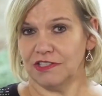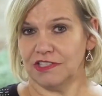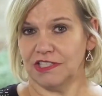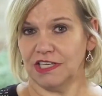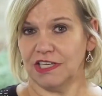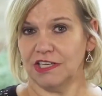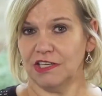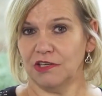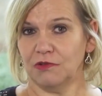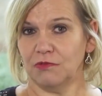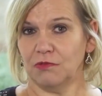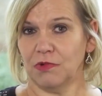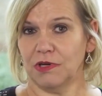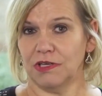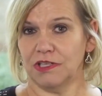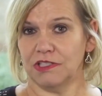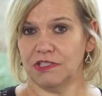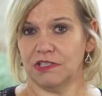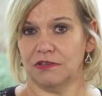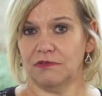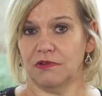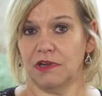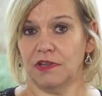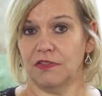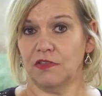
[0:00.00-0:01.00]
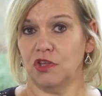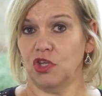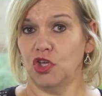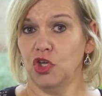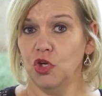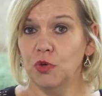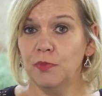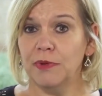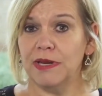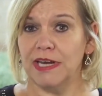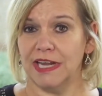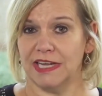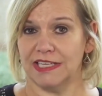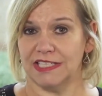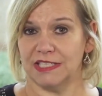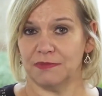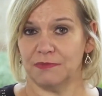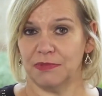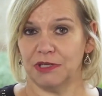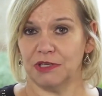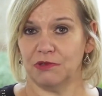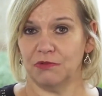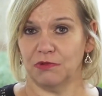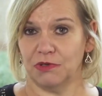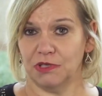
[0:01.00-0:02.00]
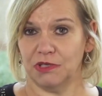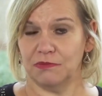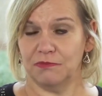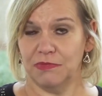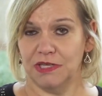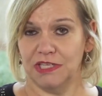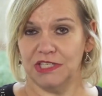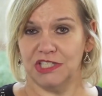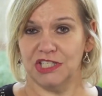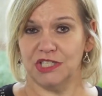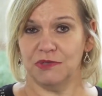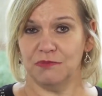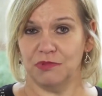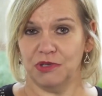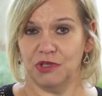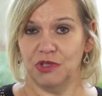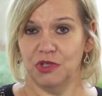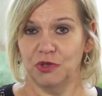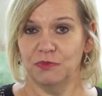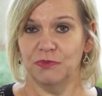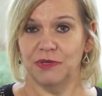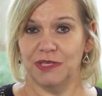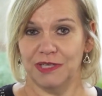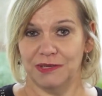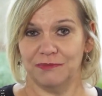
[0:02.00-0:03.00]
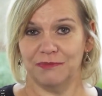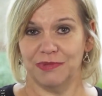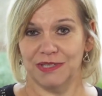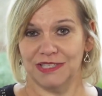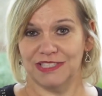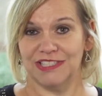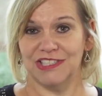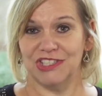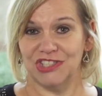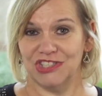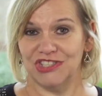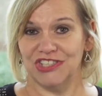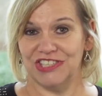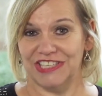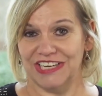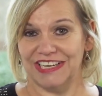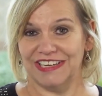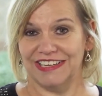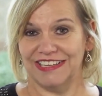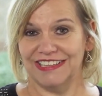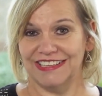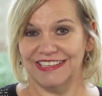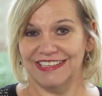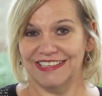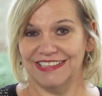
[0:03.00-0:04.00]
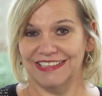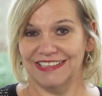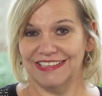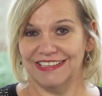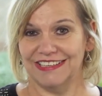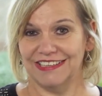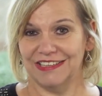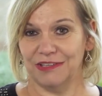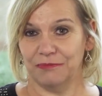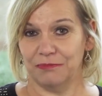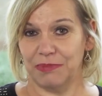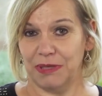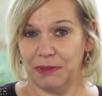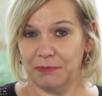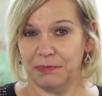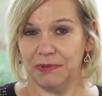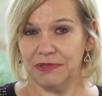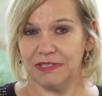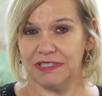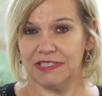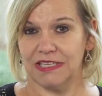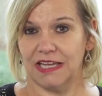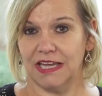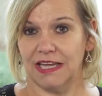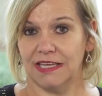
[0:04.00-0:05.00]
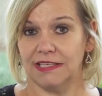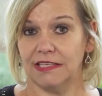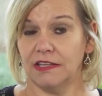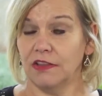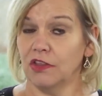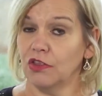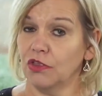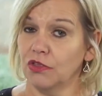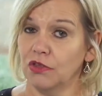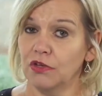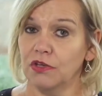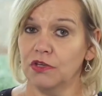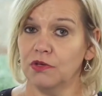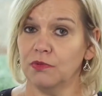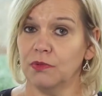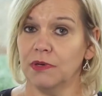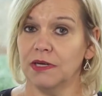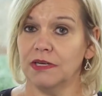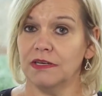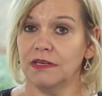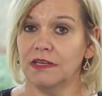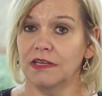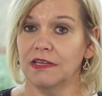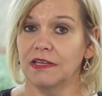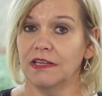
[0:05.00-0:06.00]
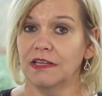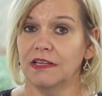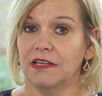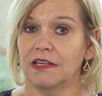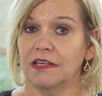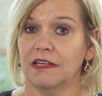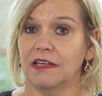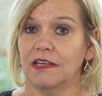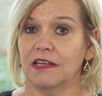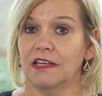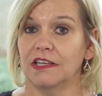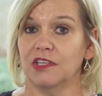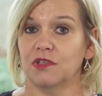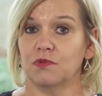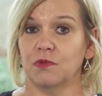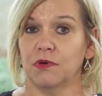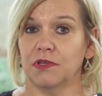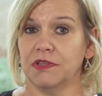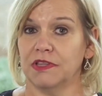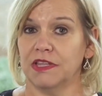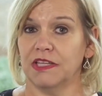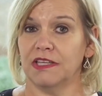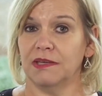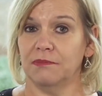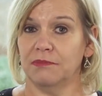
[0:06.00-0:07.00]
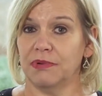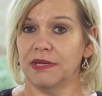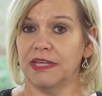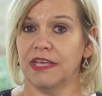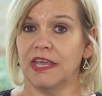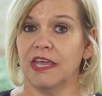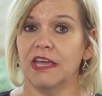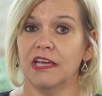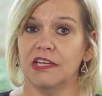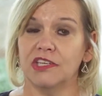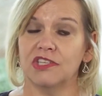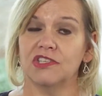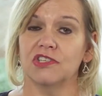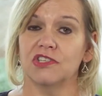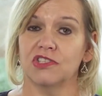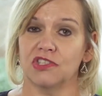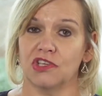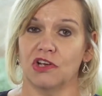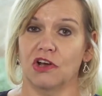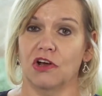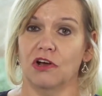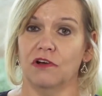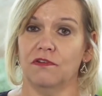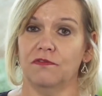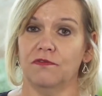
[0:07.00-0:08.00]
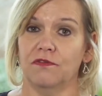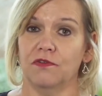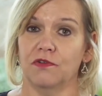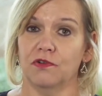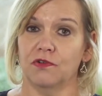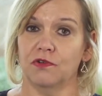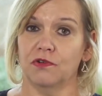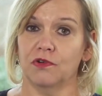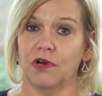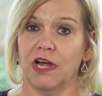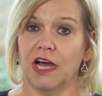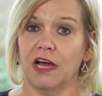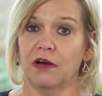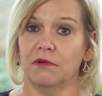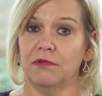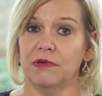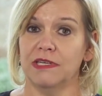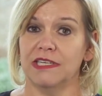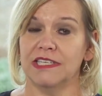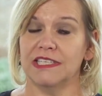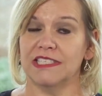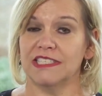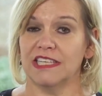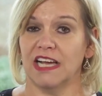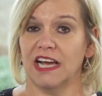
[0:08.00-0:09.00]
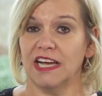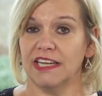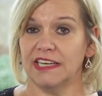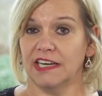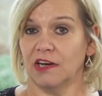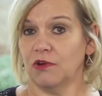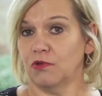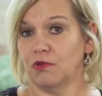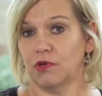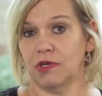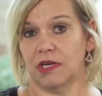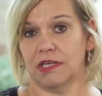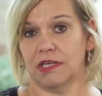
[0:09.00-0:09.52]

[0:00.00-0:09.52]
The second one is around the human aspect, what it means to be human in business today, the people side. And the third one is what the implications are for how we design our